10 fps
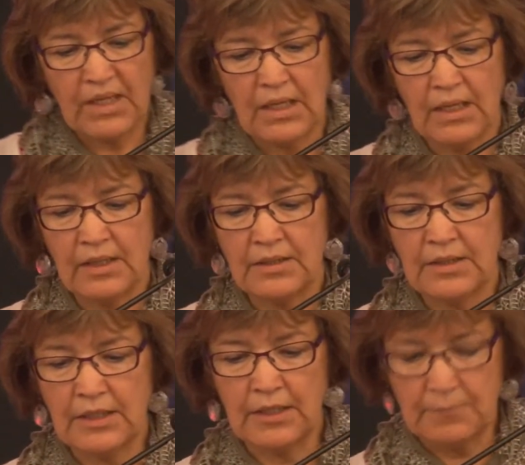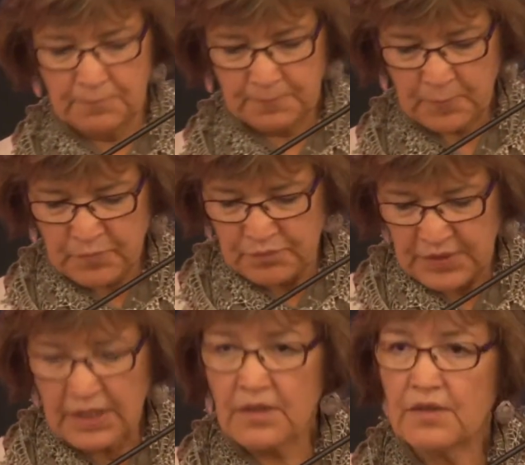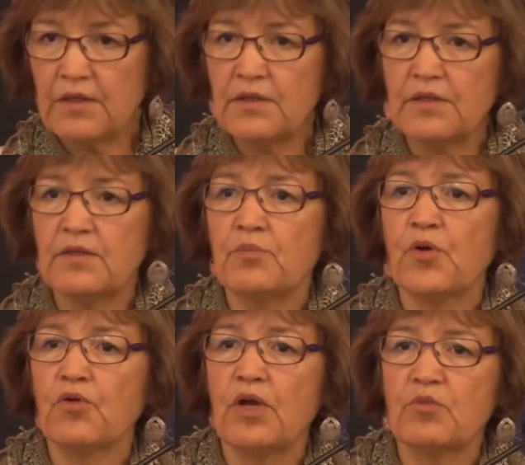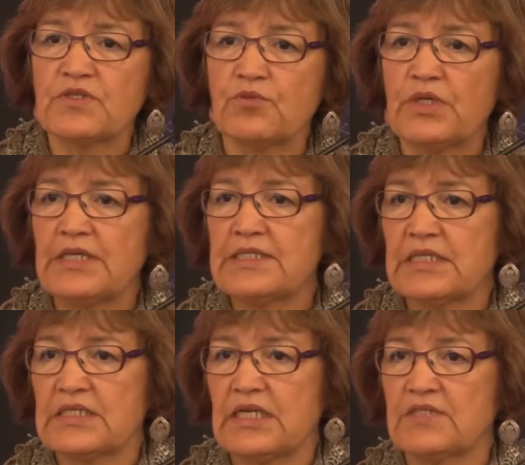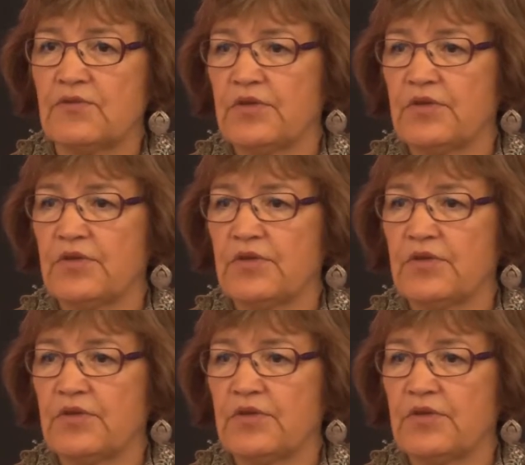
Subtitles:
And the program was really successful.